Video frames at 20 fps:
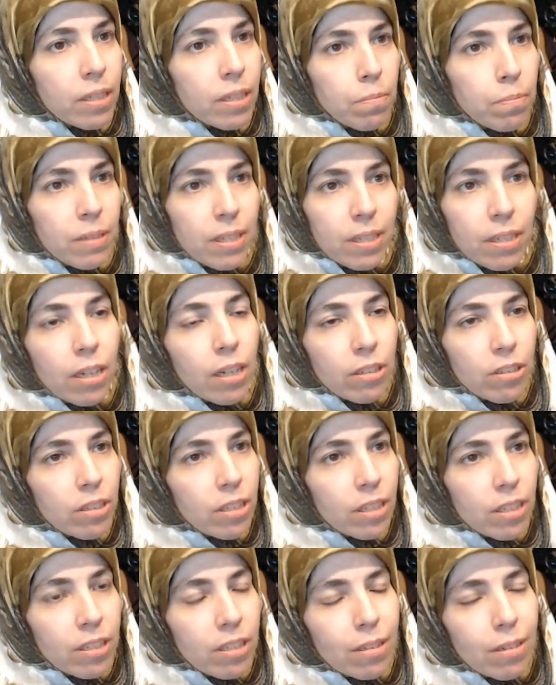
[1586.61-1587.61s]

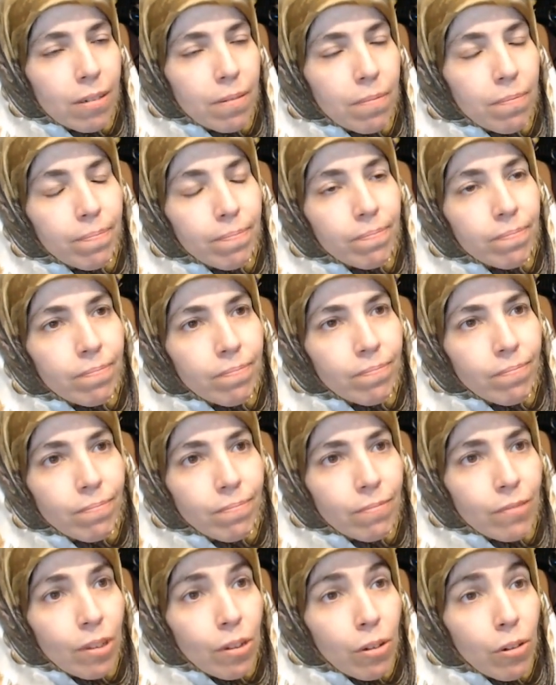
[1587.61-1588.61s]
misogynist.
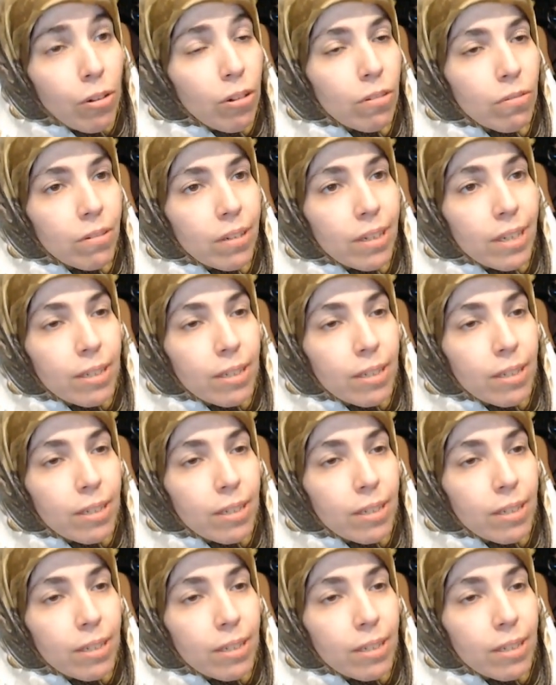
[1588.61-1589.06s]
Alt-right.